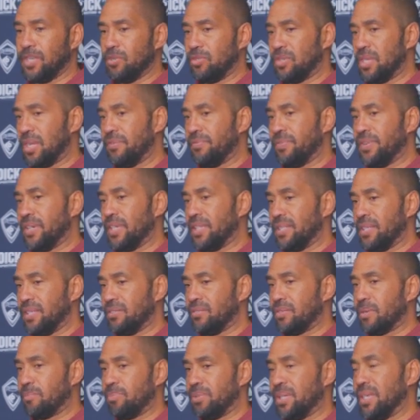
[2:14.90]
Definitely
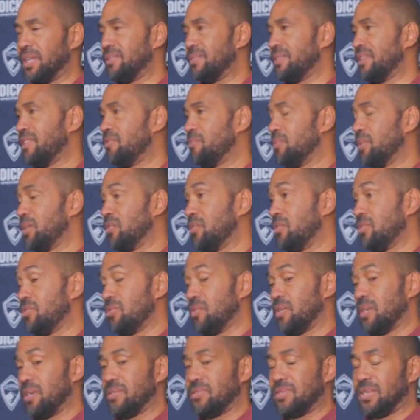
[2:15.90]
is a place that's been good
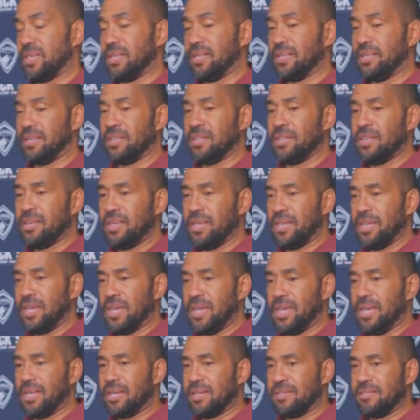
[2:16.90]
to us. And
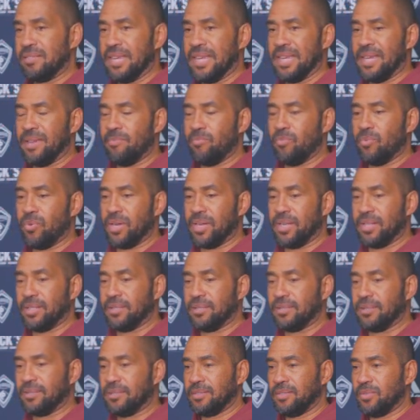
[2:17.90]
in a time
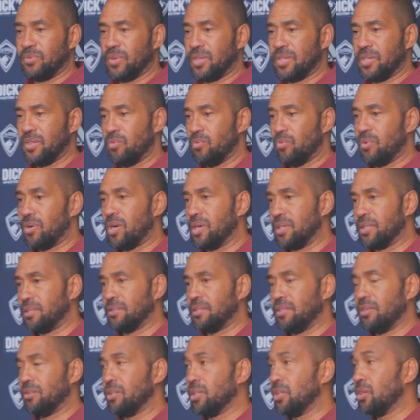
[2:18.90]
when
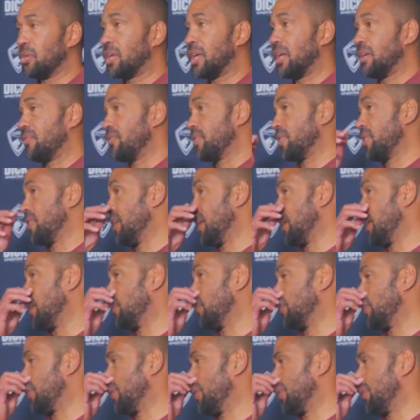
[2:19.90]
you're looking for
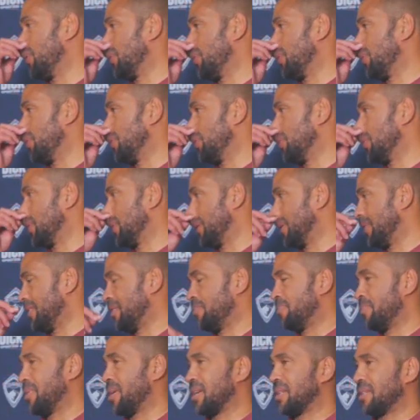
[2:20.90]
things to really
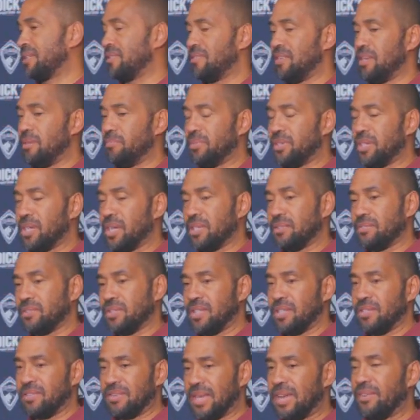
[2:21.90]
spark the team's
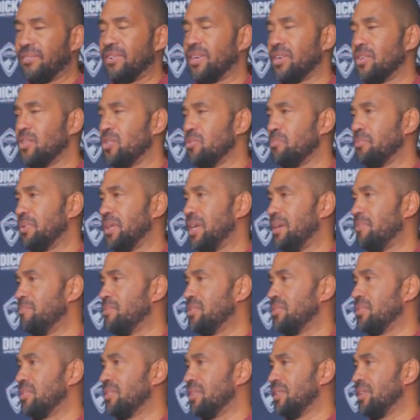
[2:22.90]
confidence, having a home game
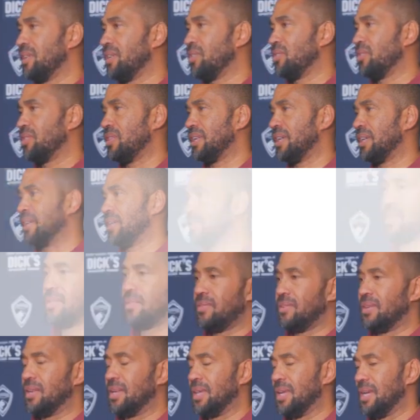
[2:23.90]
is certainly a good thing.
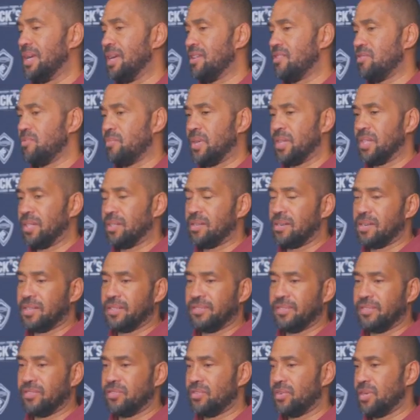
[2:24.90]
It's engagement,
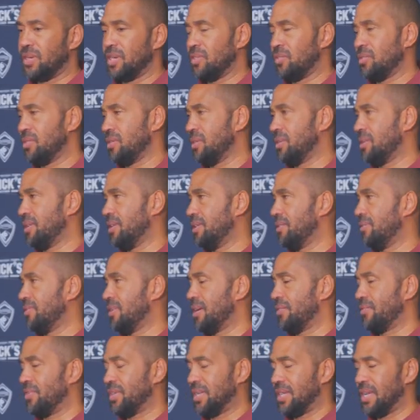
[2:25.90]
concentration, it's
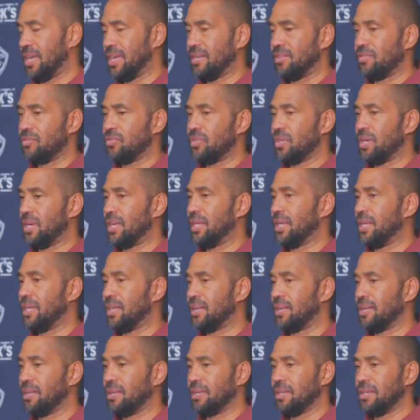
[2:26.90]
every day in
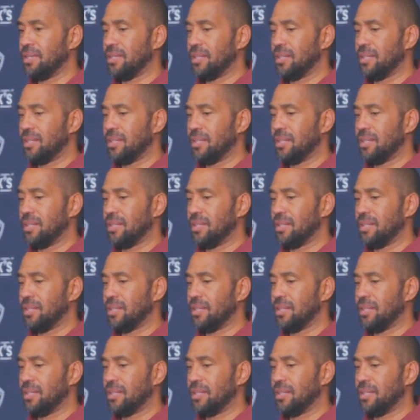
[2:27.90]
training,